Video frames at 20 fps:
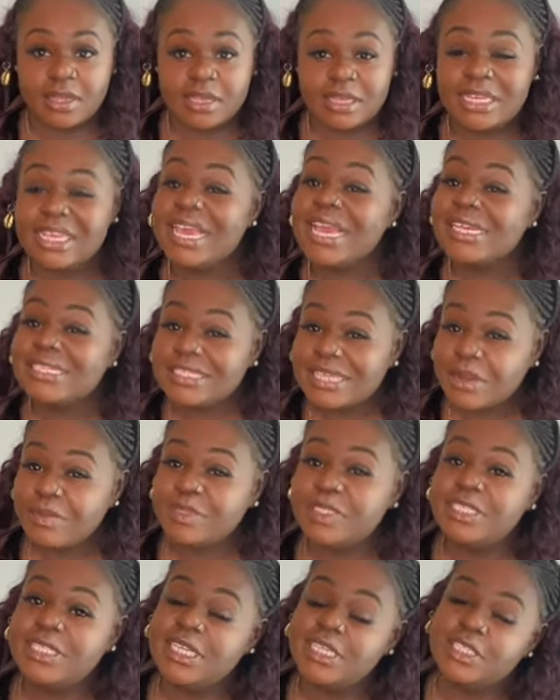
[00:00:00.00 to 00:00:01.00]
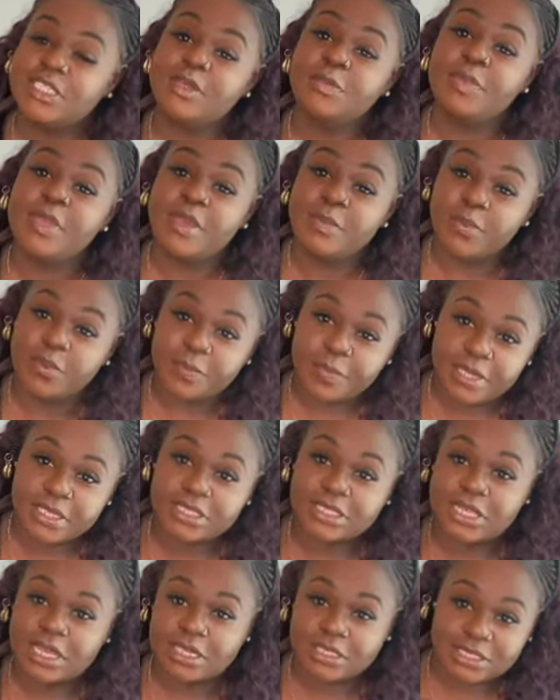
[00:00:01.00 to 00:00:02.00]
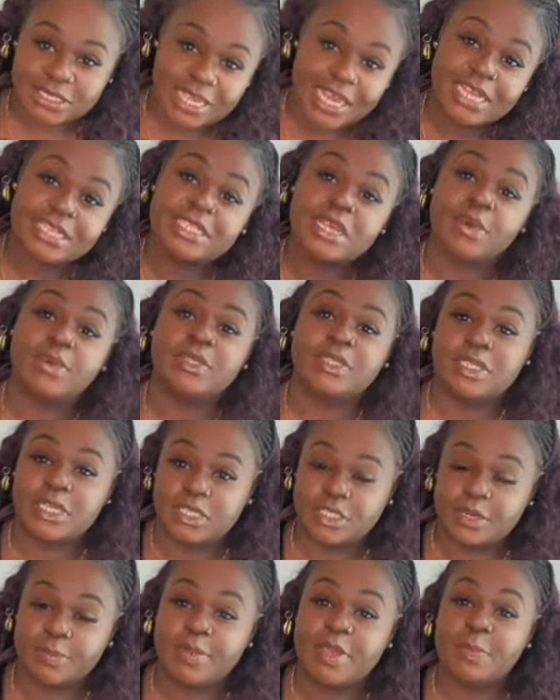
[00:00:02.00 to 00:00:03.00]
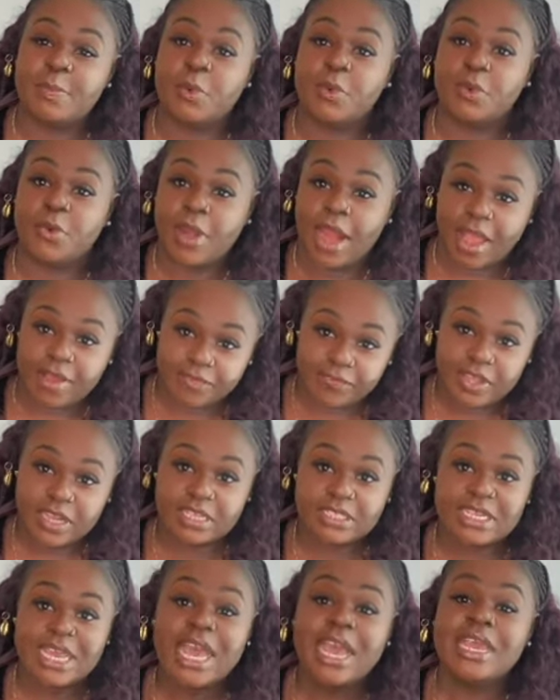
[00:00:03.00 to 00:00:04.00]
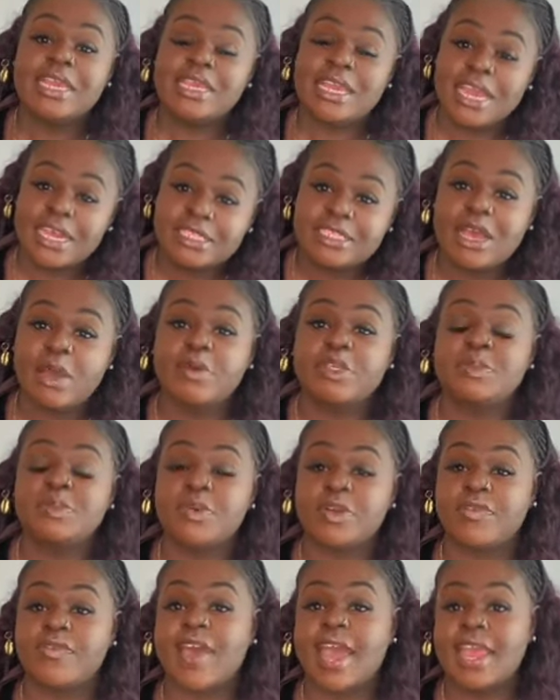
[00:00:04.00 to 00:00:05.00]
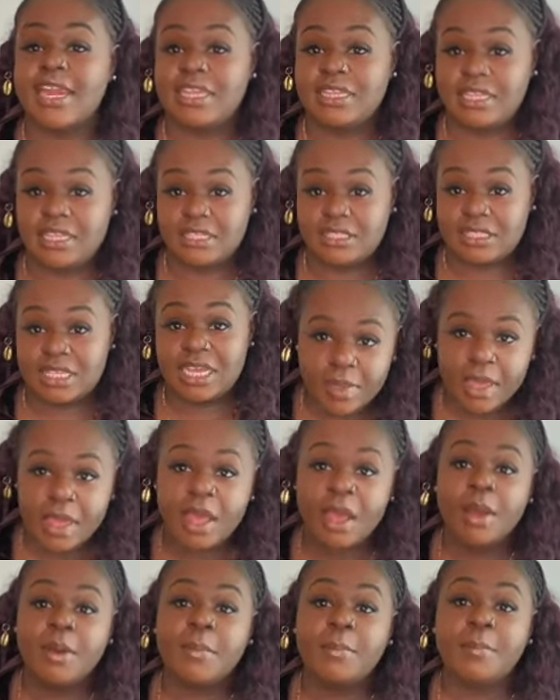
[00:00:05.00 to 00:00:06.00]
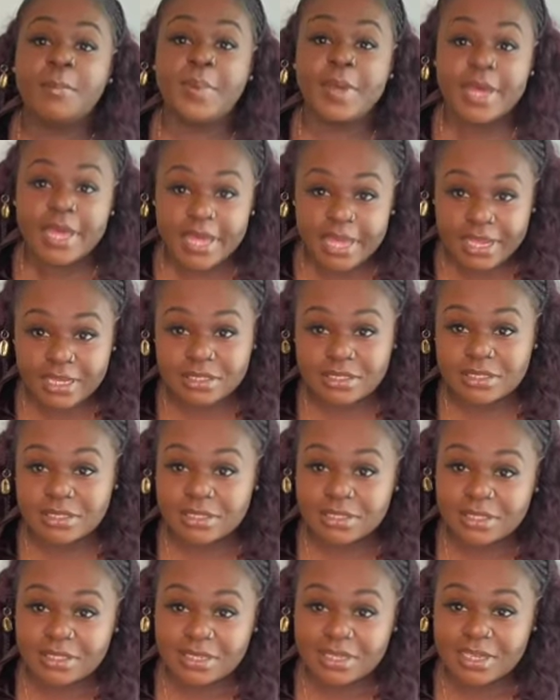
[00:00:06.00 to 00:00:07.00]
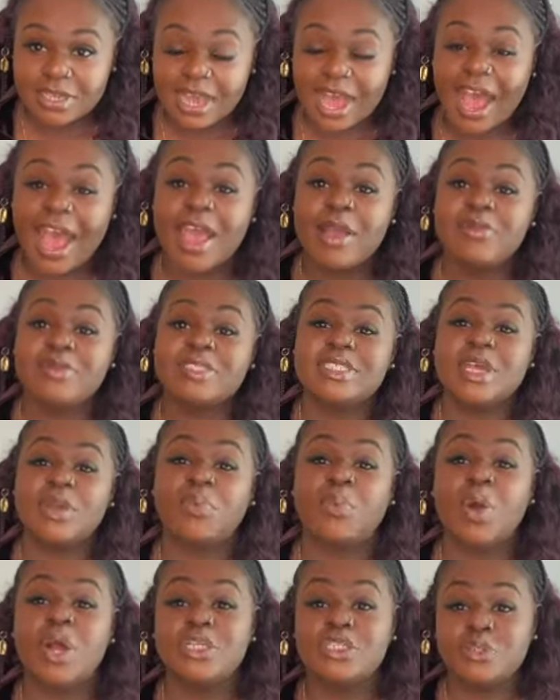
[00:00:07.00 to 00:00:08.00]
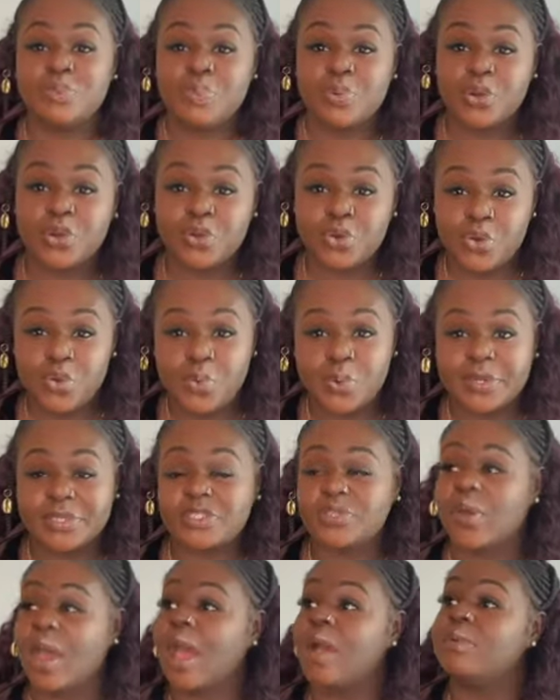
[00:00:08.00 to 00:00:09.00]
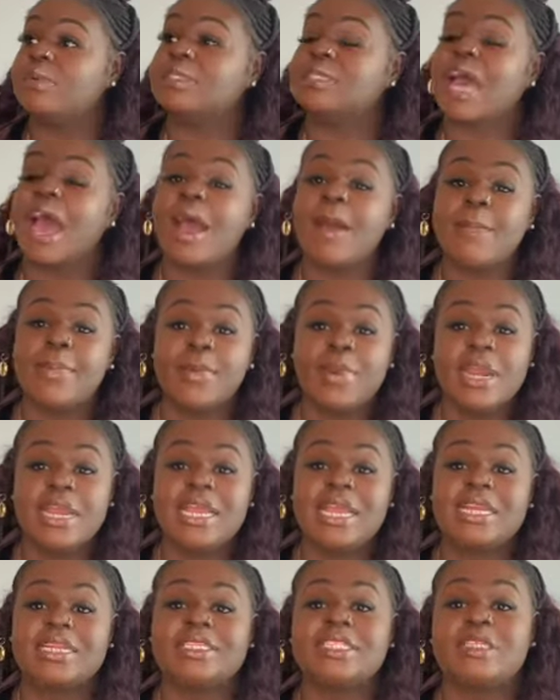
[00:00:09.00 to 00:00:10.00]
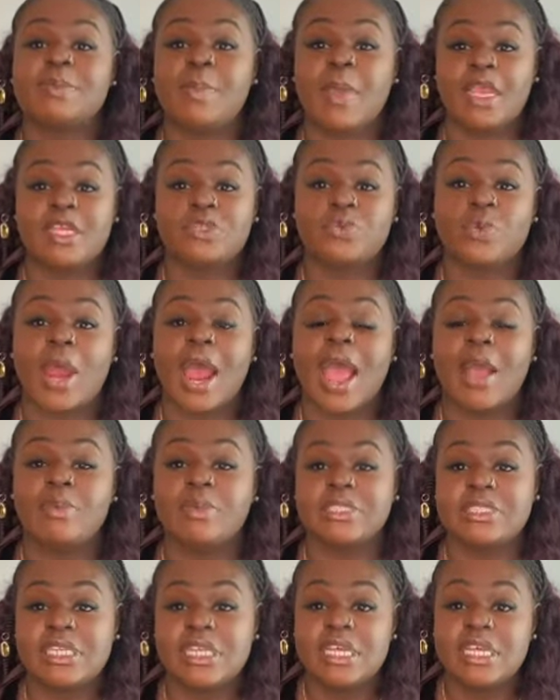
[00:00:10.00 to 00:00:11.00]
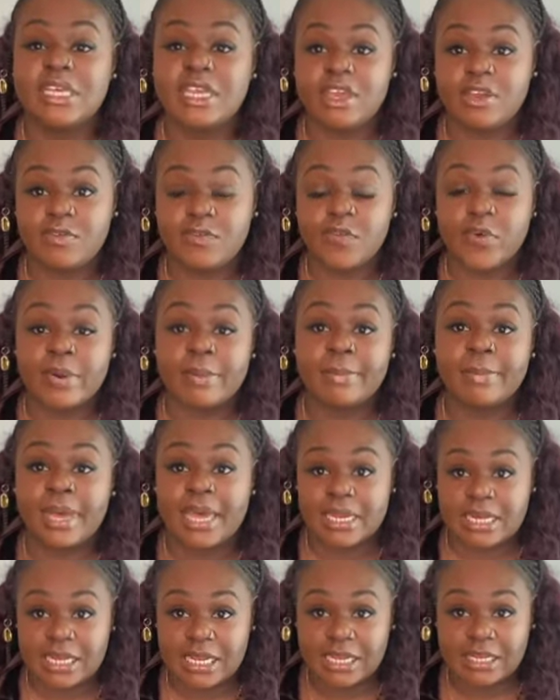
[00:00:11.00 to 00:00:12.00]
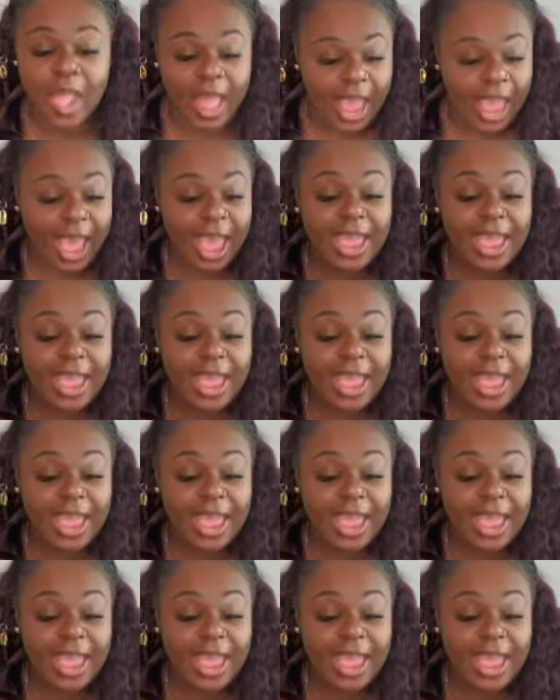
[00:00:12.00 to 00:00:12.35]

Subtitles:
Yes, I was teaching people business. Yes, I was teaching people graphics. Yes, I was providing these things, but I was a wantrepreneur. So I was operating in a space where I was looking for money.